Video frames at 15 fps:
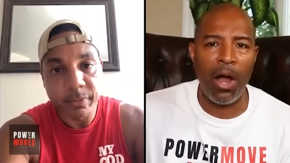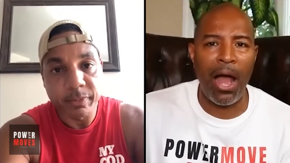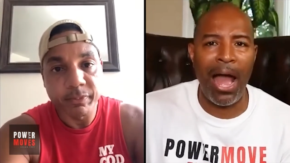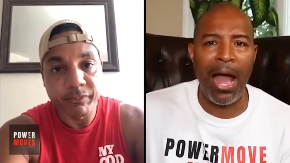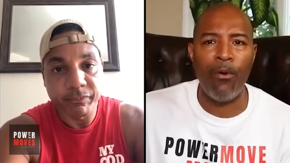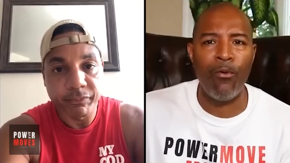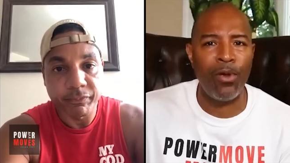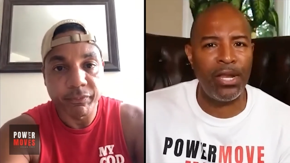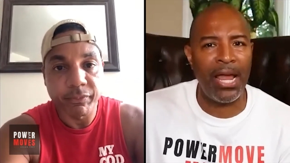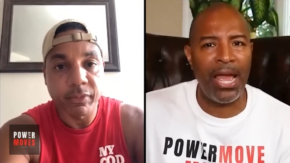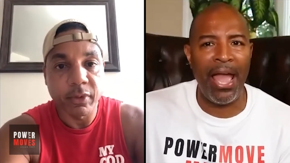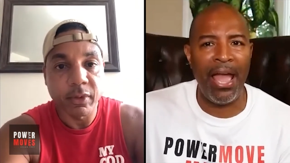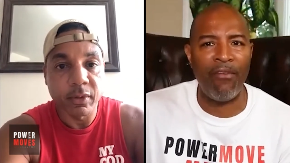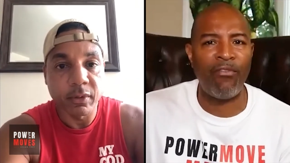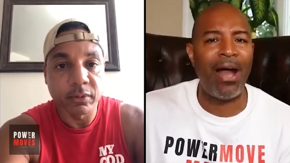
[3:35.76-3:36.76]
Speaker 1: hour and a
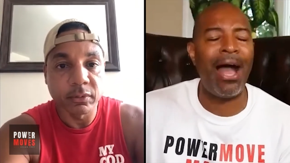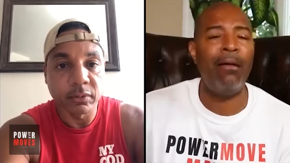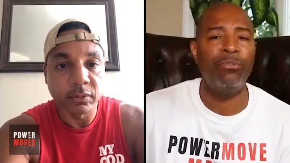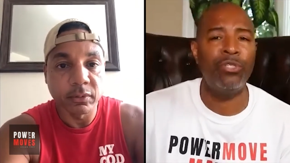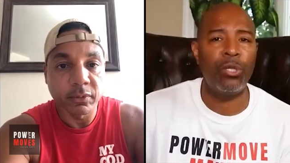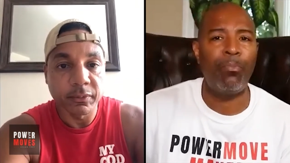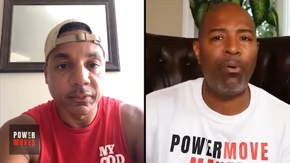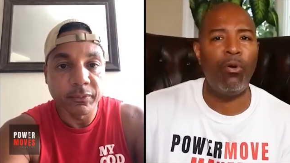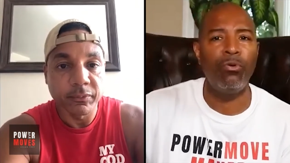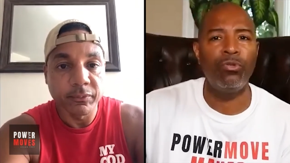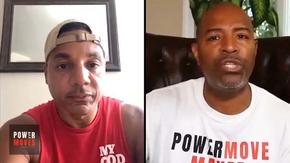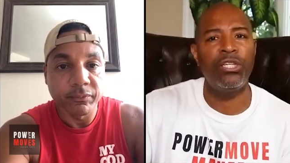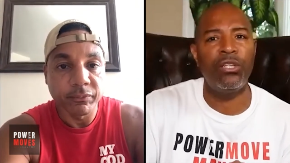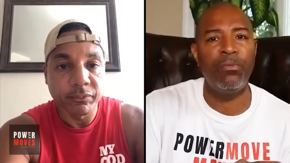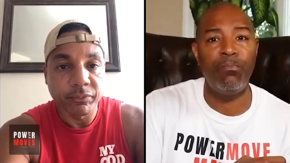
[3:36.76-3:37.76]
half, I'm supposed to
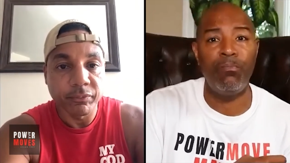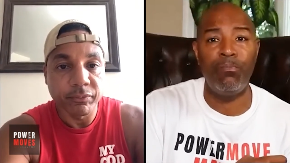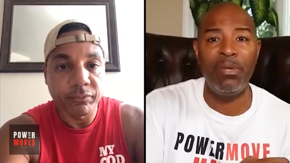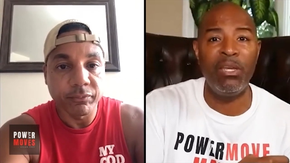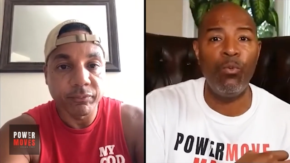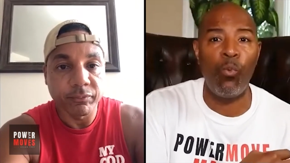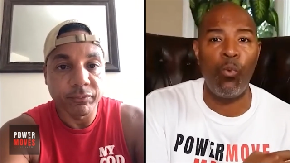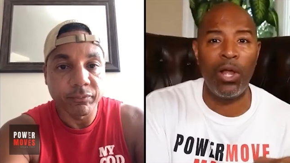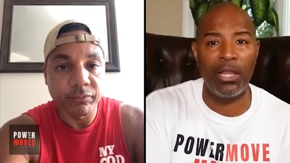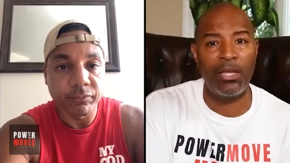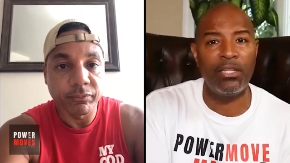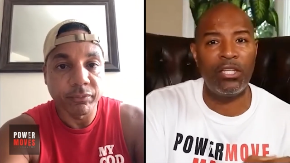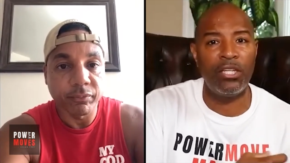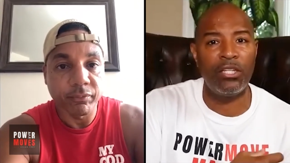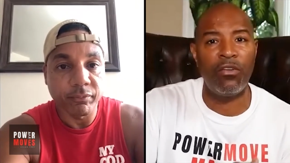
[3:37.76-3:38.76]
be willing
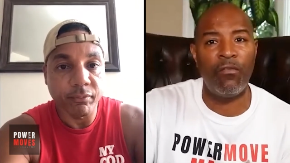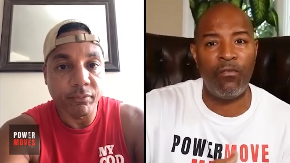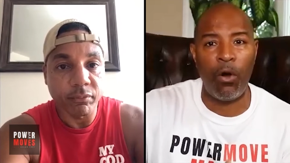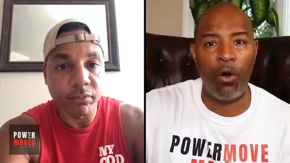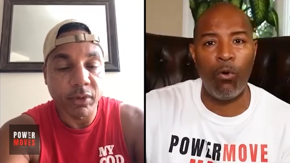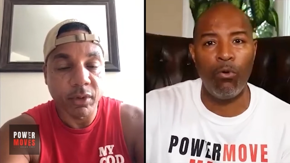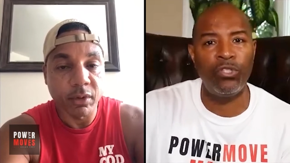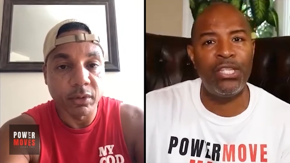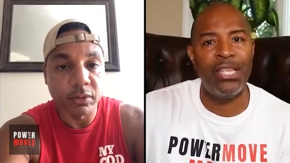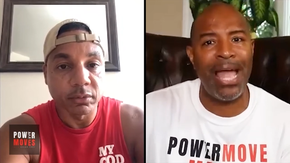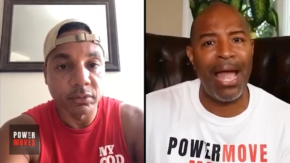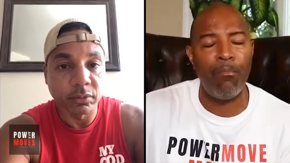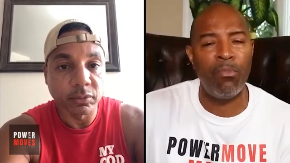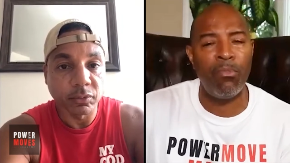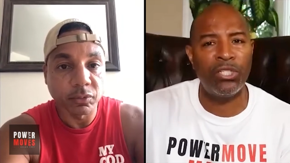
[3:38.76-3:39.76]
to divulge that
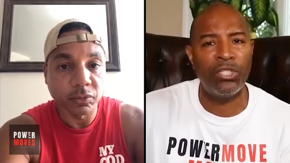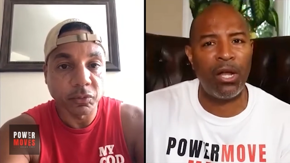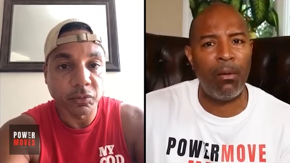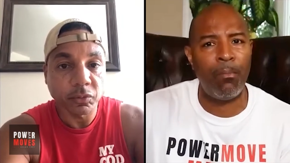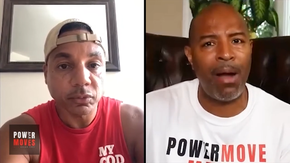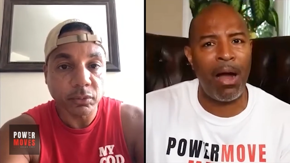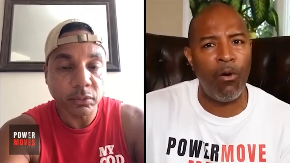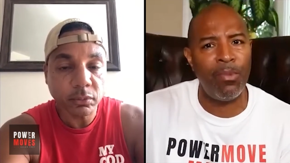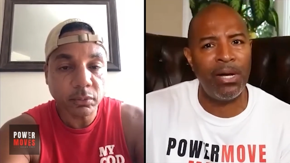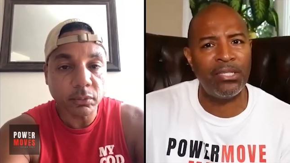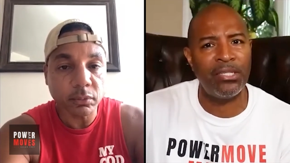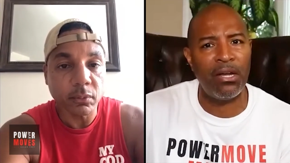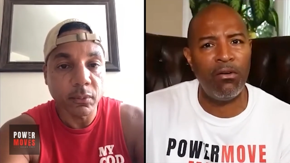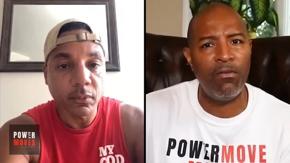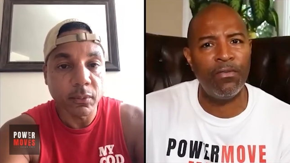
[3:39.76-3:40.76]
much about
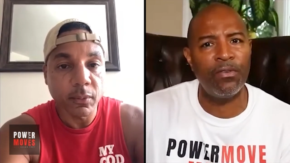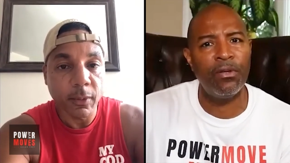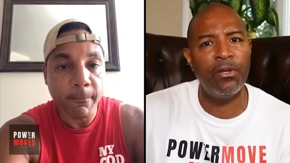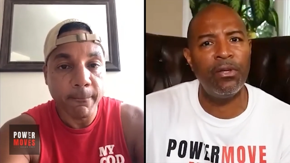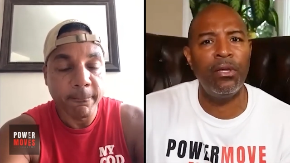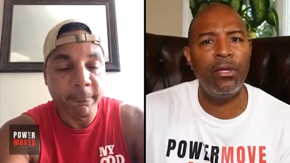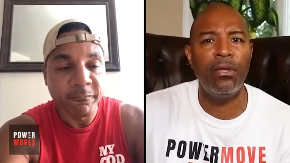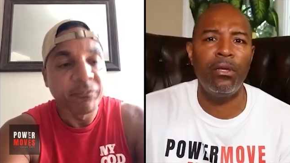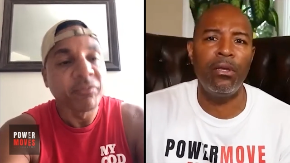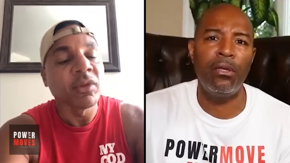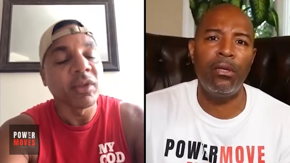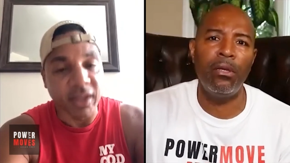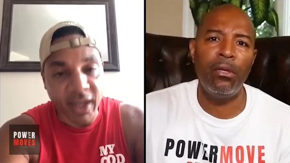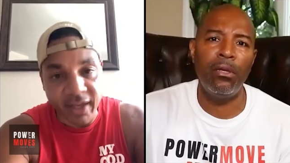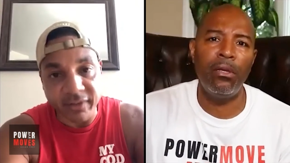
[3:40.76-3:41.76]
myself.
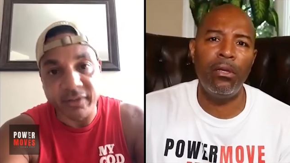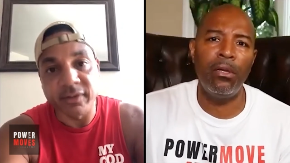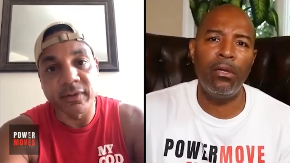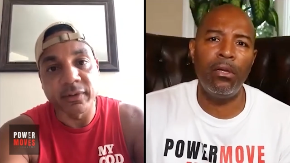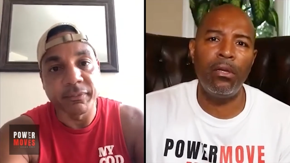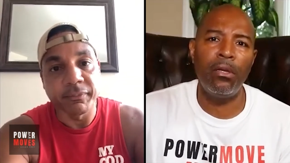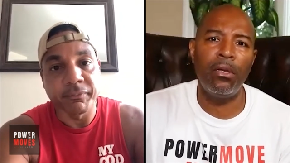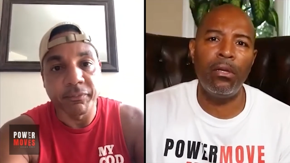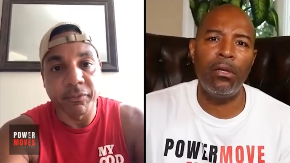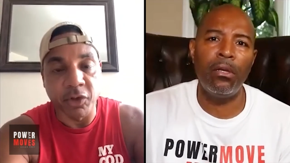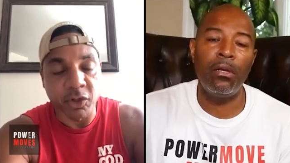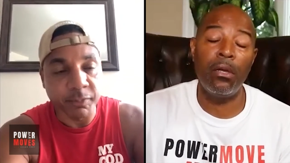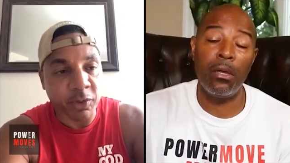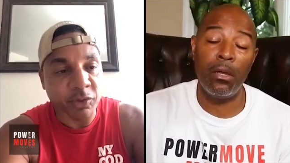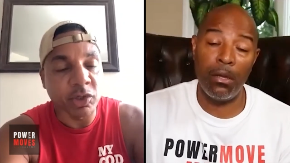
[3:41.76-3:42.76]
Speaker 2: Yes. You're
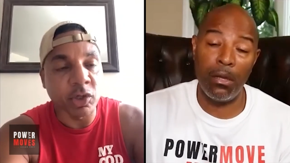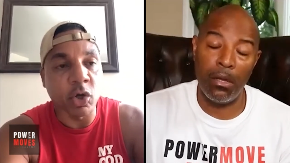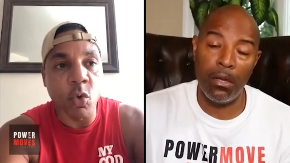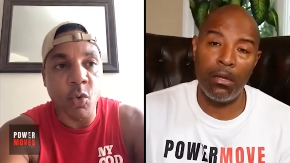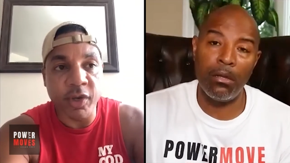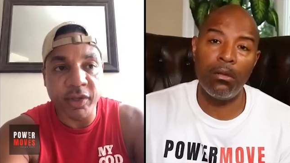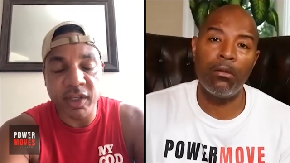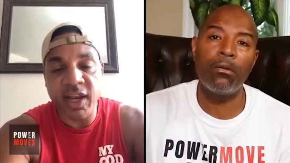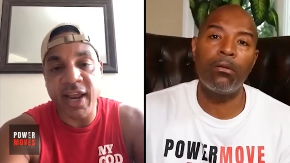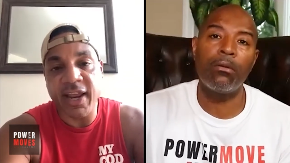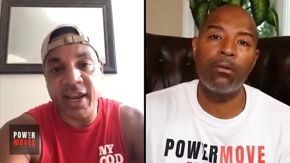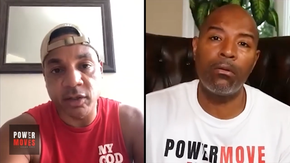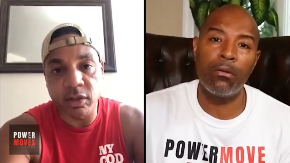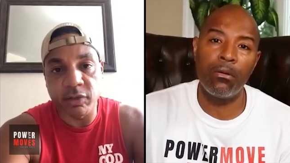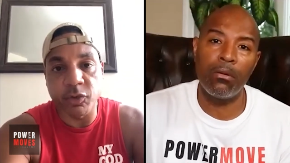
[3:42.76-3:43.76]
supposed to go into that
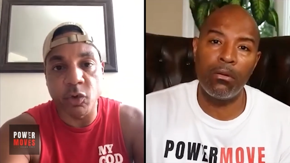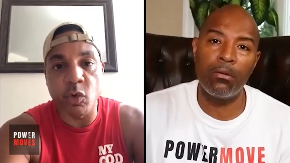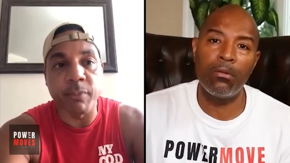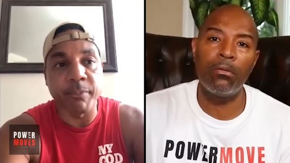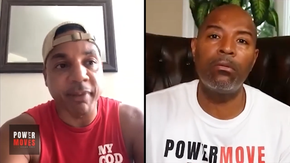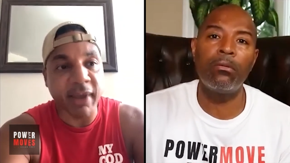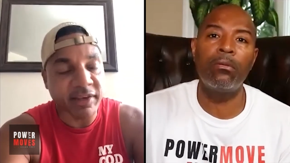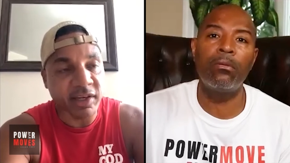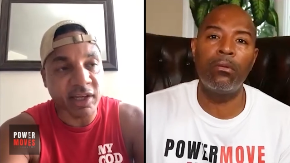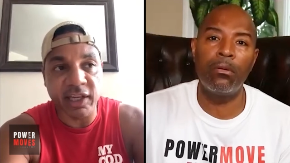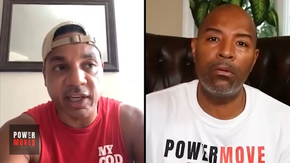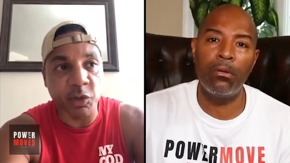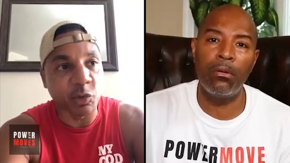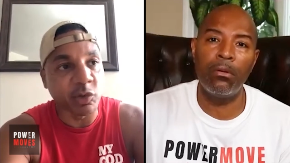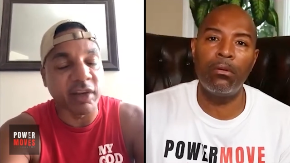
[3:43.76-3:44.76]
interview and basically
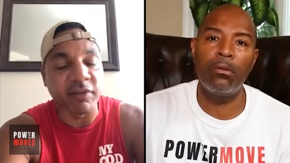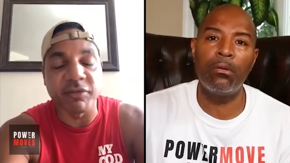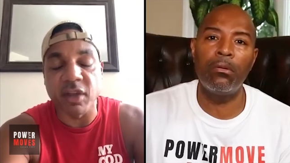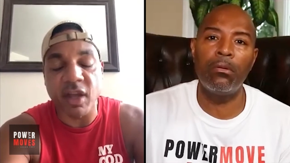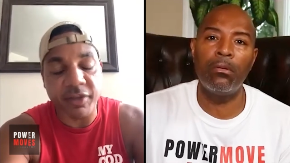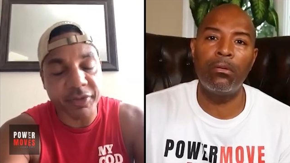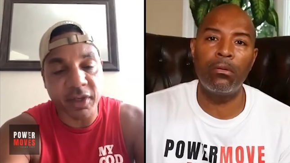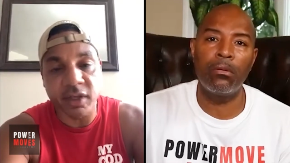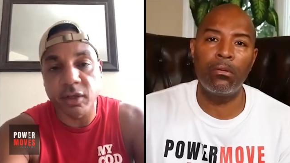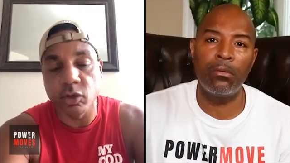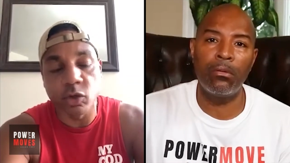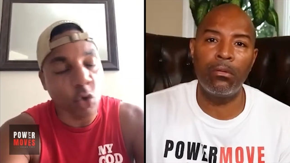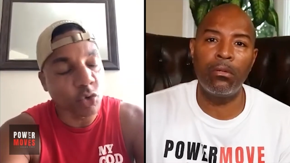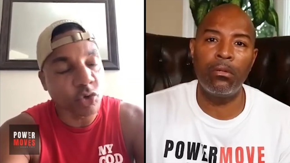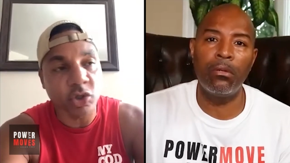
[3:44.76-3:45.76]
you leave nothing,
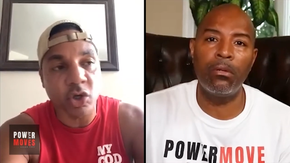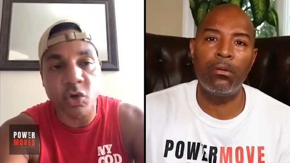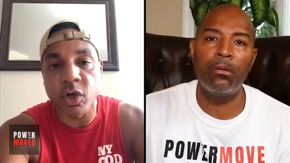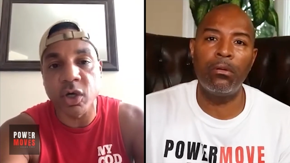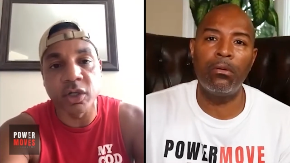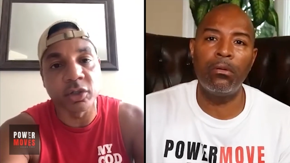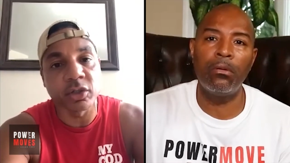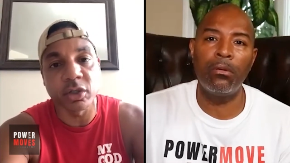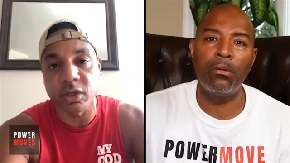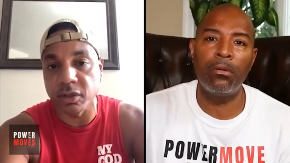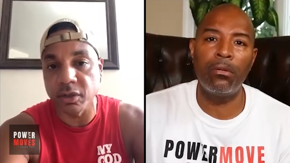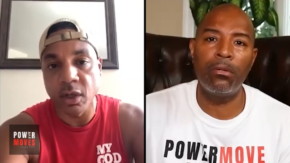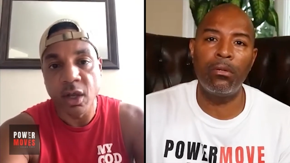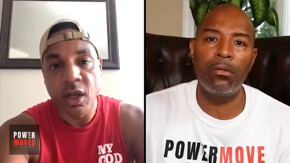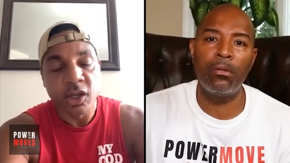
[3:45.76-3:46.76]
no stone unturned.
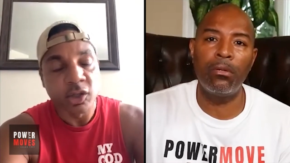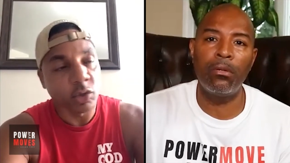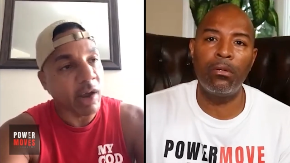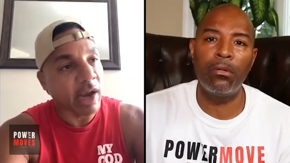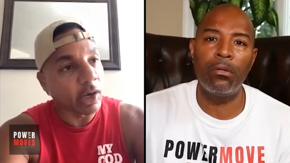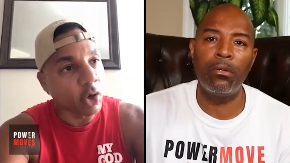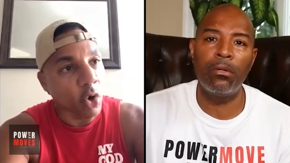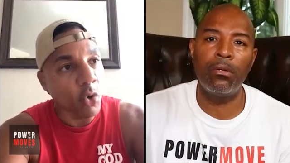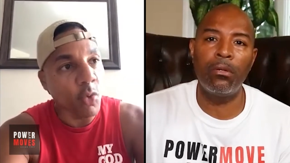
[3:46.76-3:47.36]
So I go